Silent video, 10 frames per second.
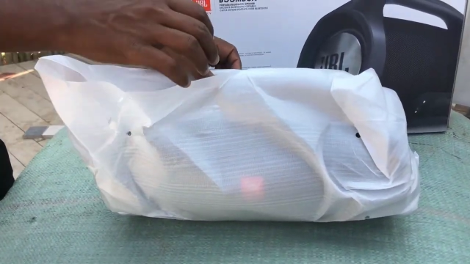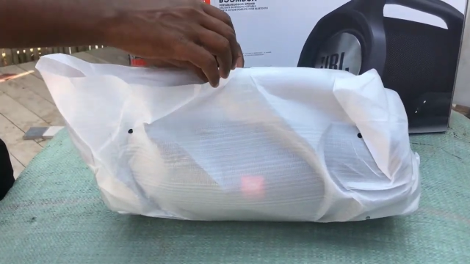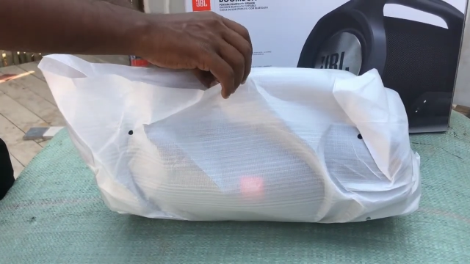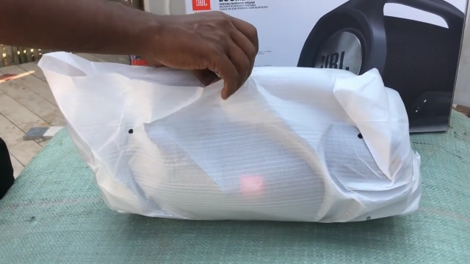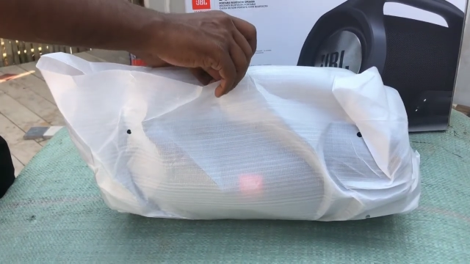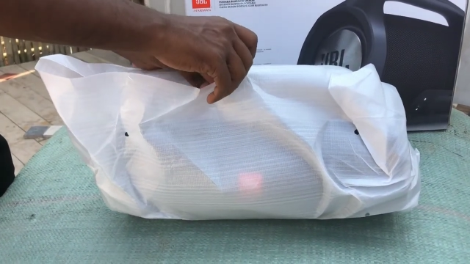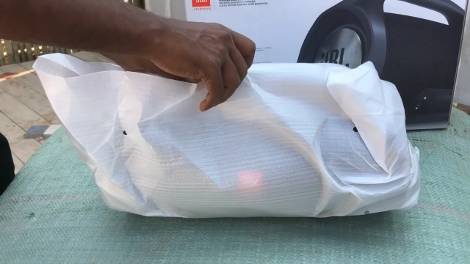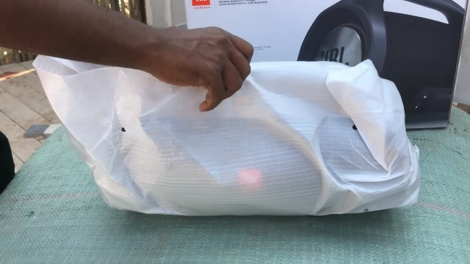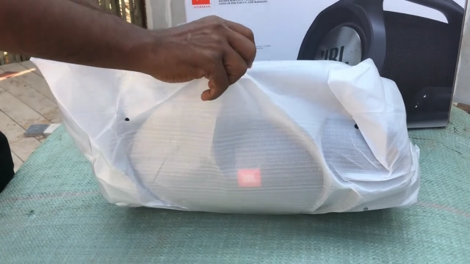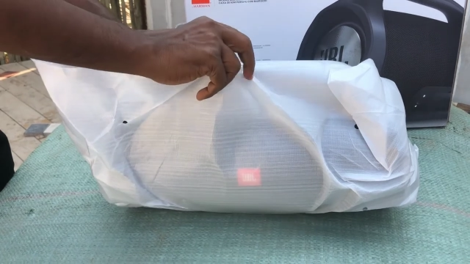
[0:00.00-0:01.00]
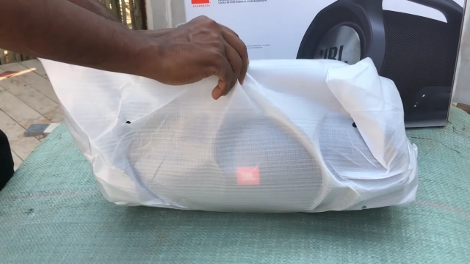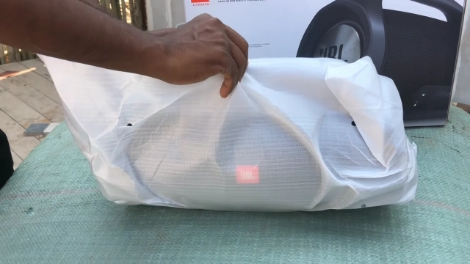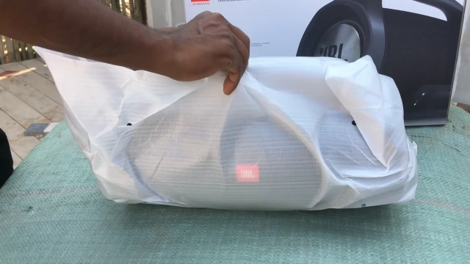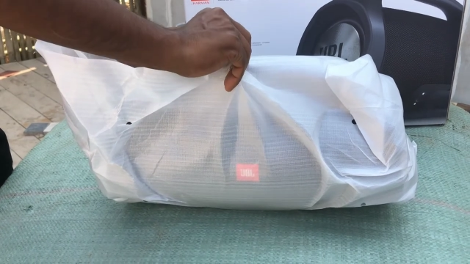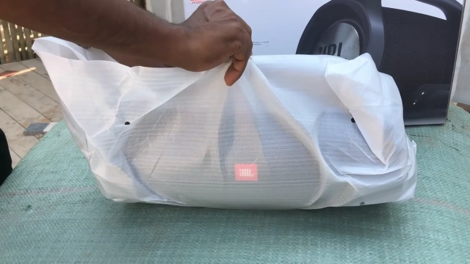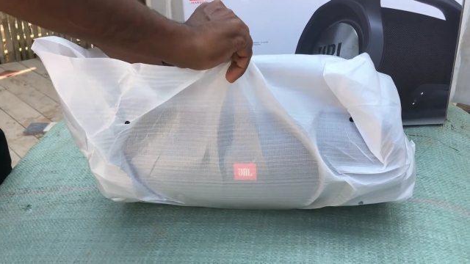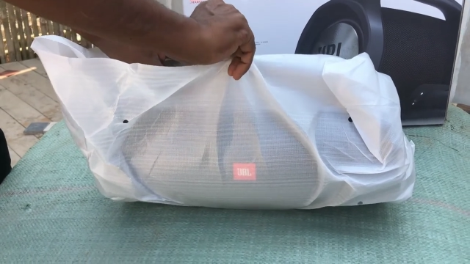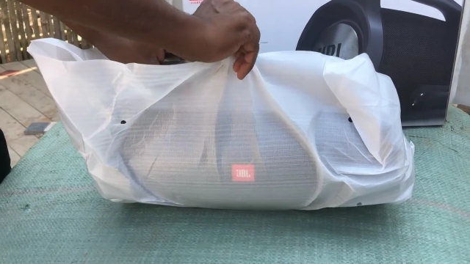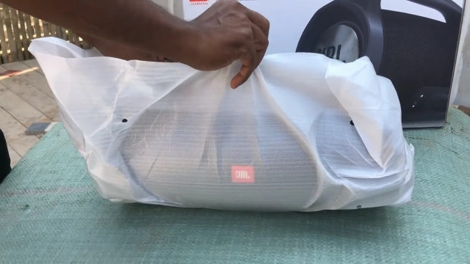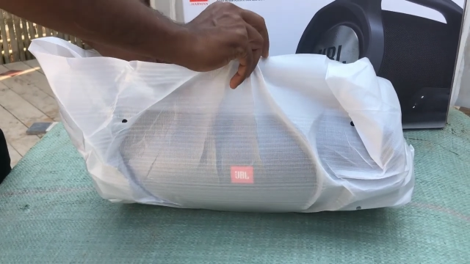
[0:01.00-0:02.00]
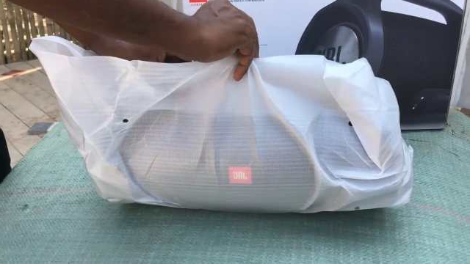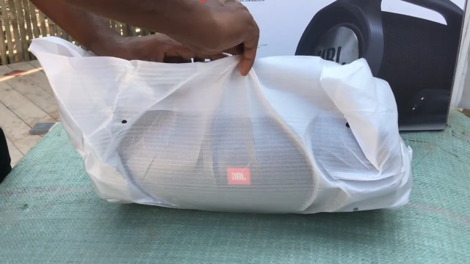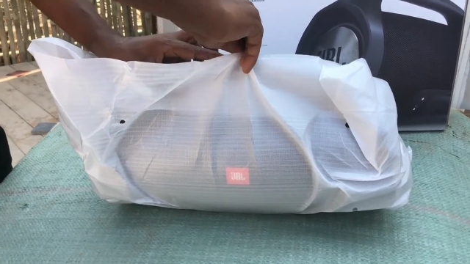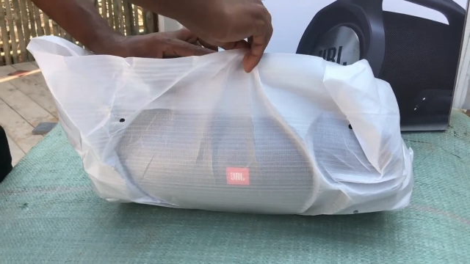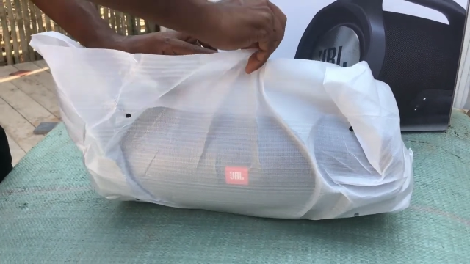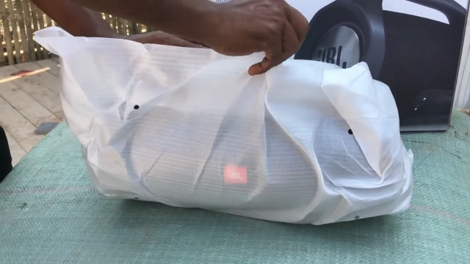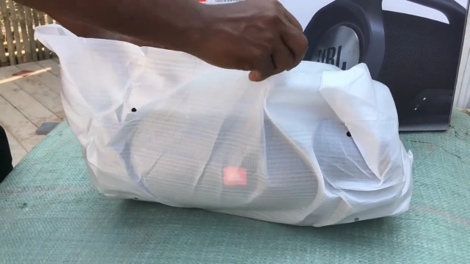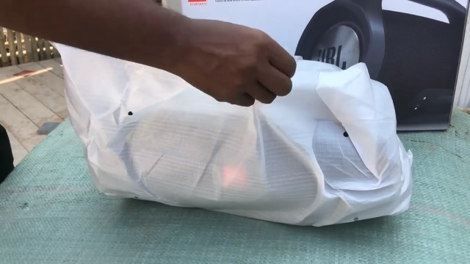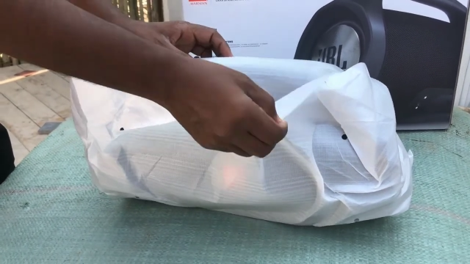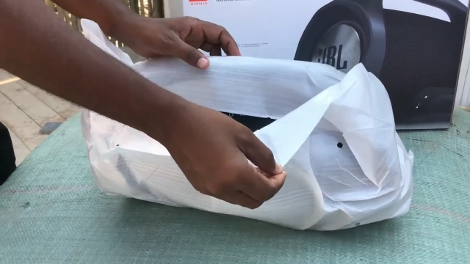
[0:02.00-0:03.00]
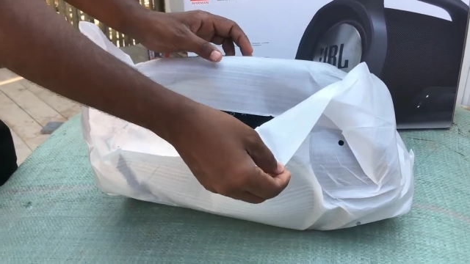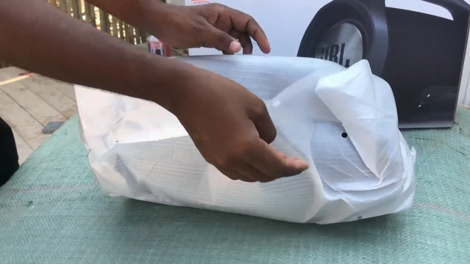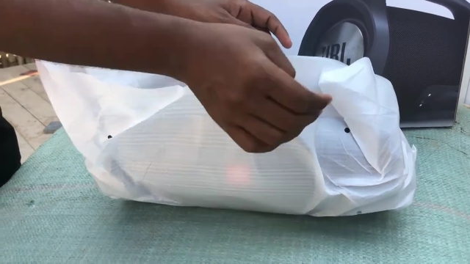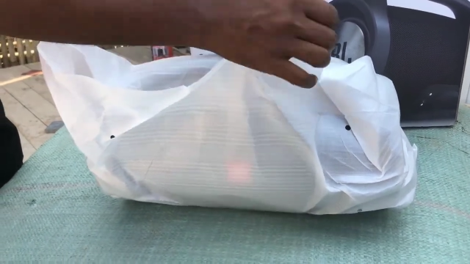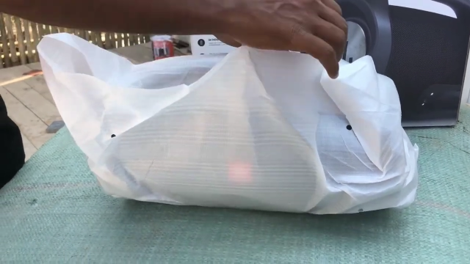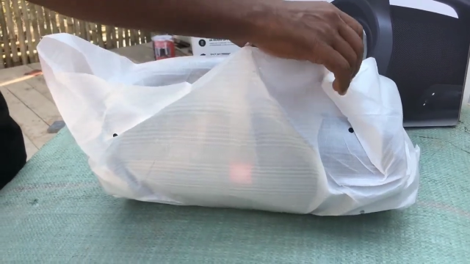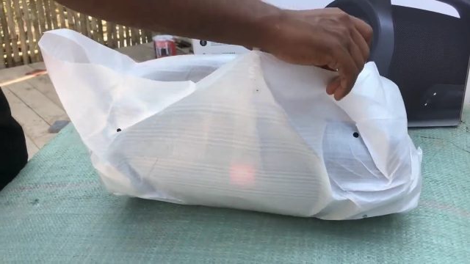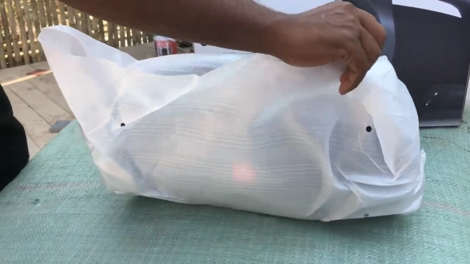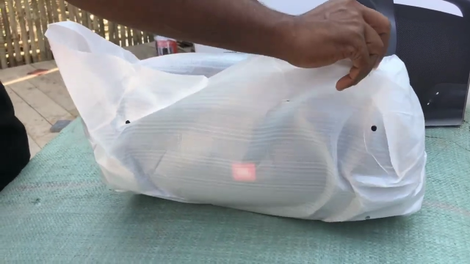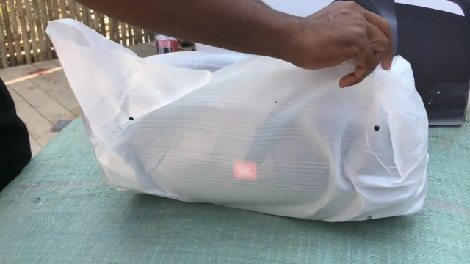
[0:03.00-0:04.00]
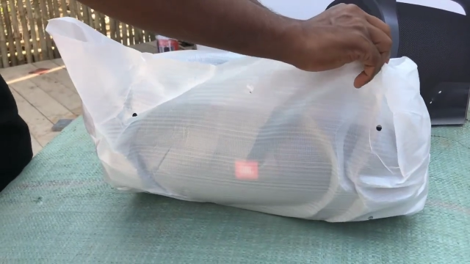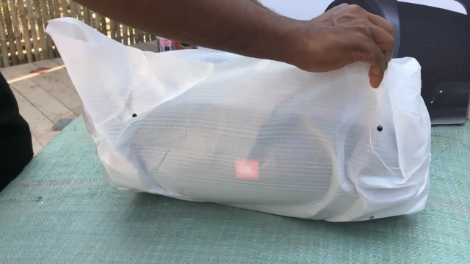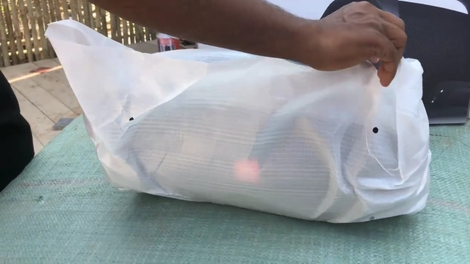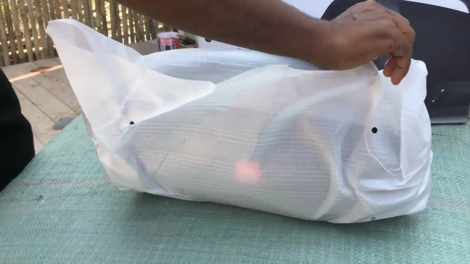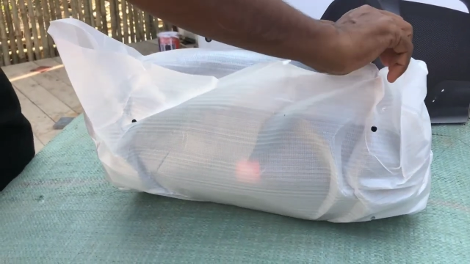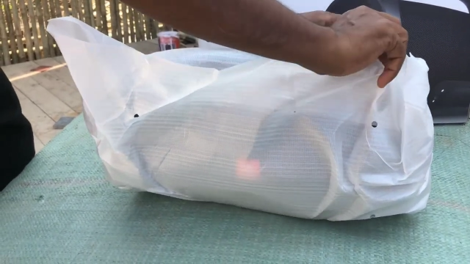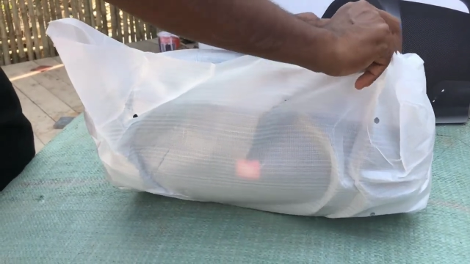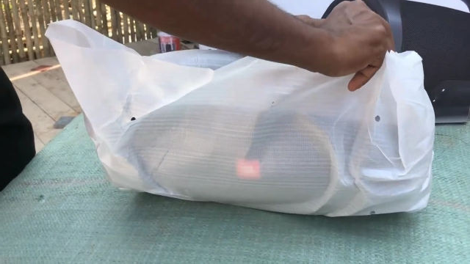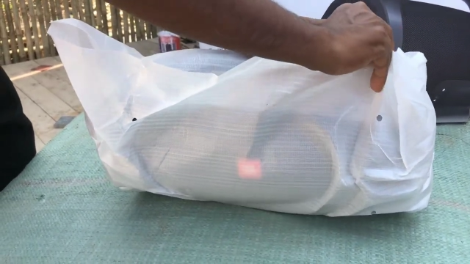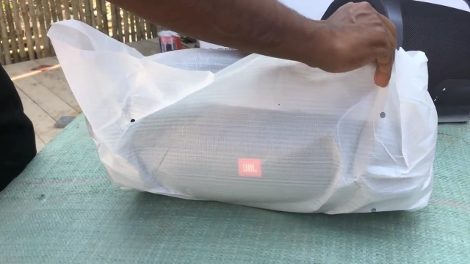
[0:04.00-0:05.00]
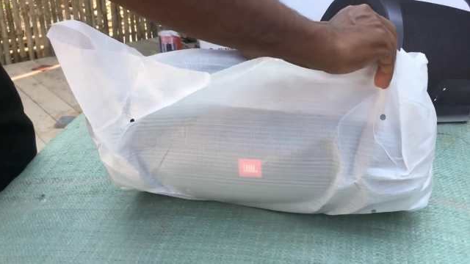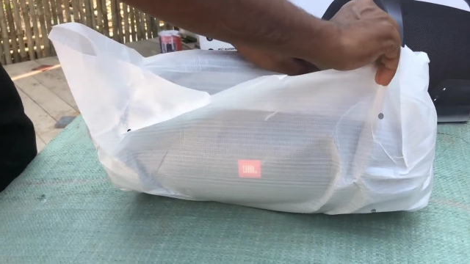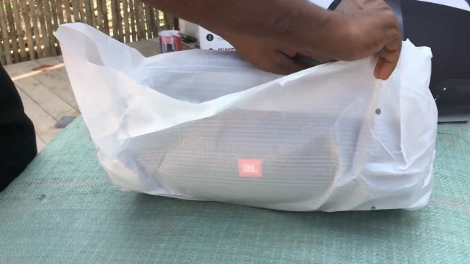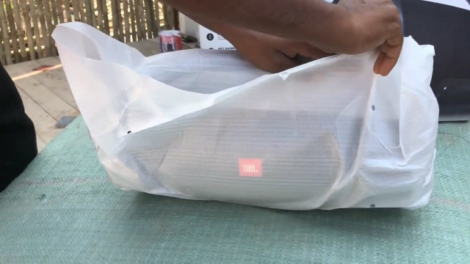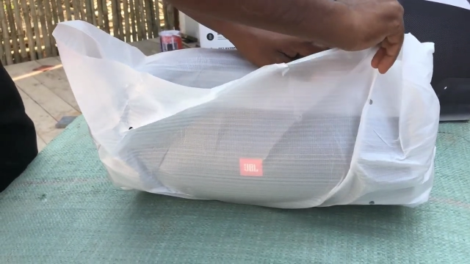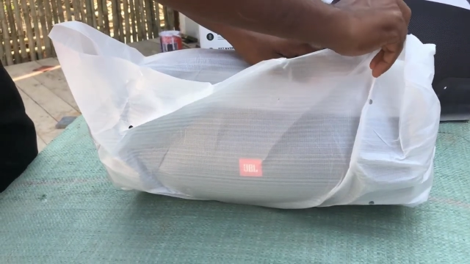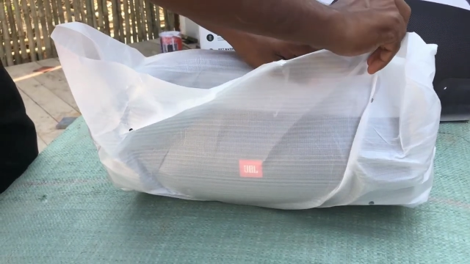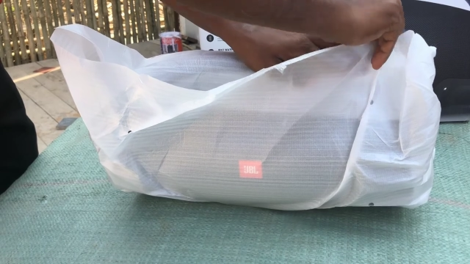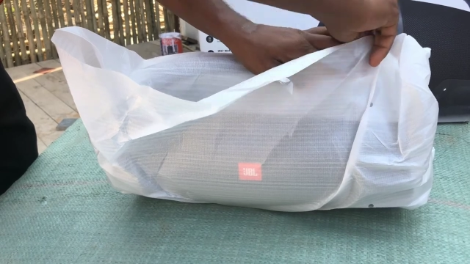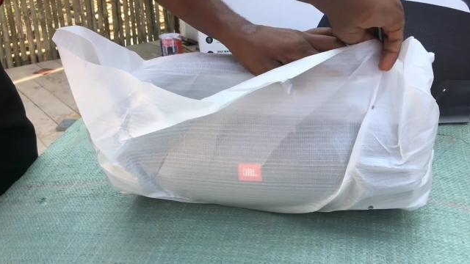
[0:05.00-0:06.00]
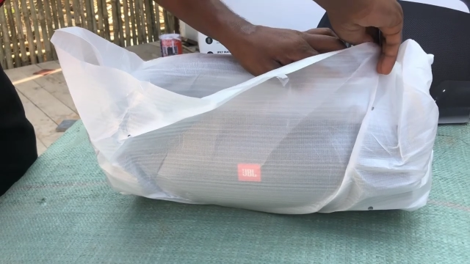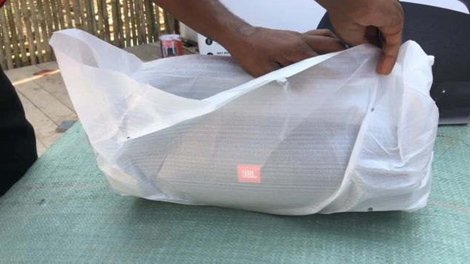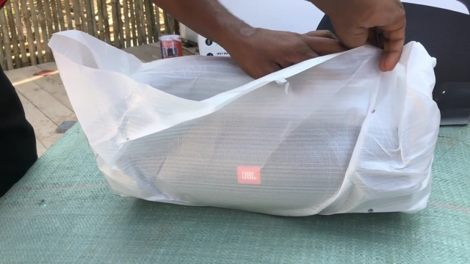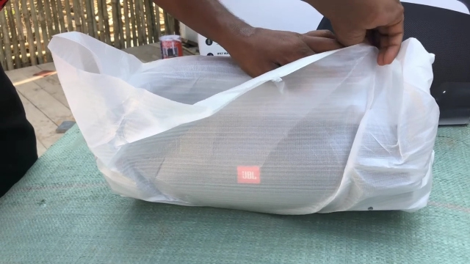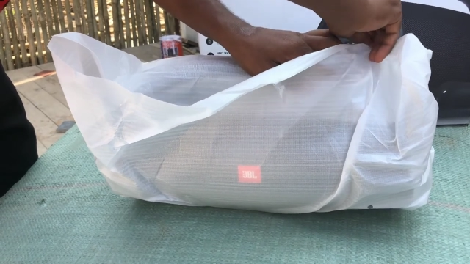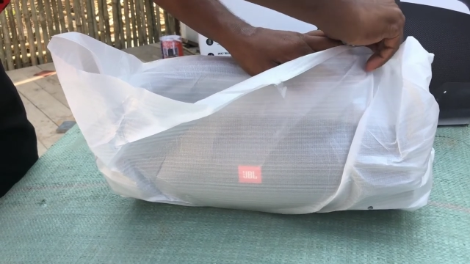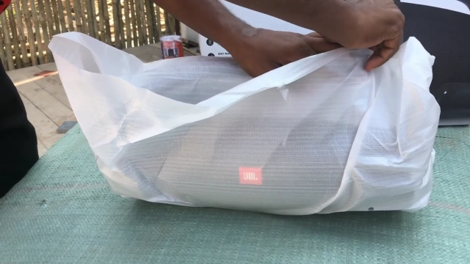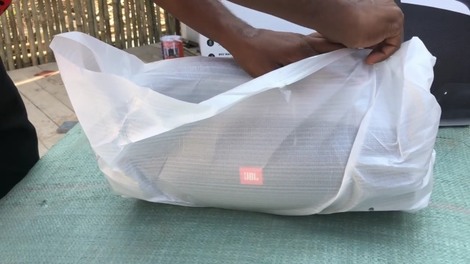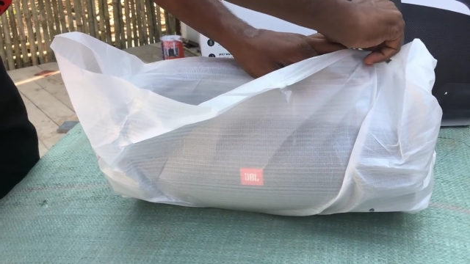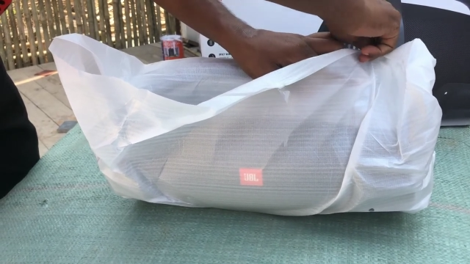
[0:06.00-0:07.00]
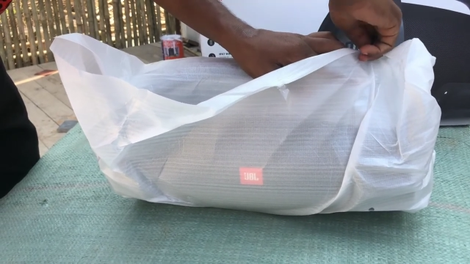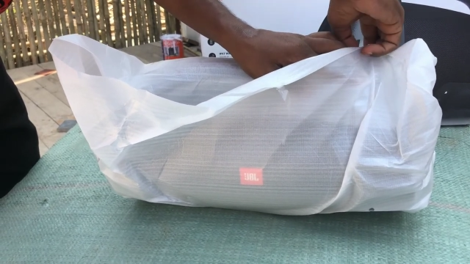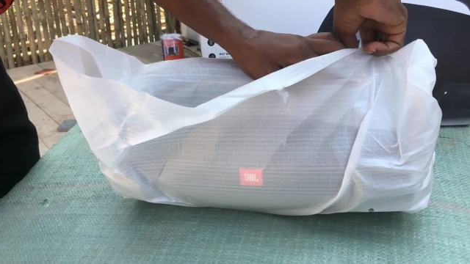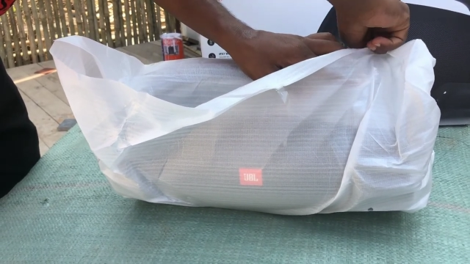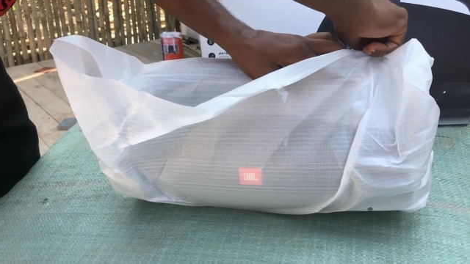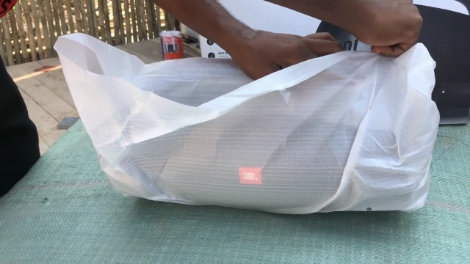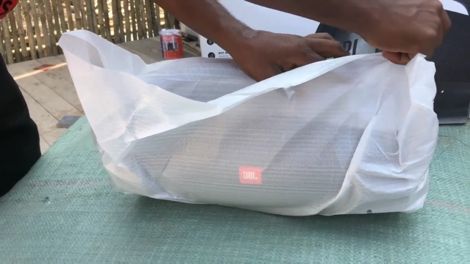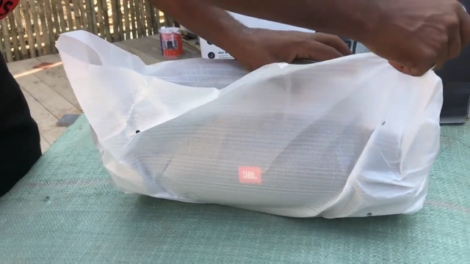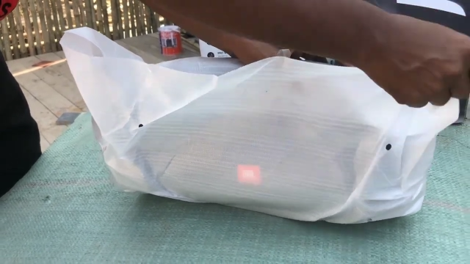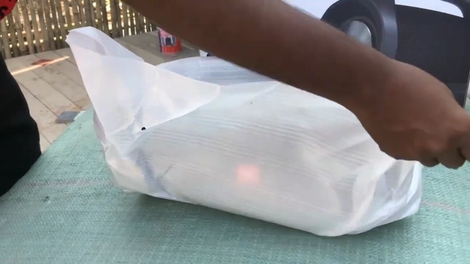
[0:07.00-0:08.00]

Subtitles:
(no speaker visible)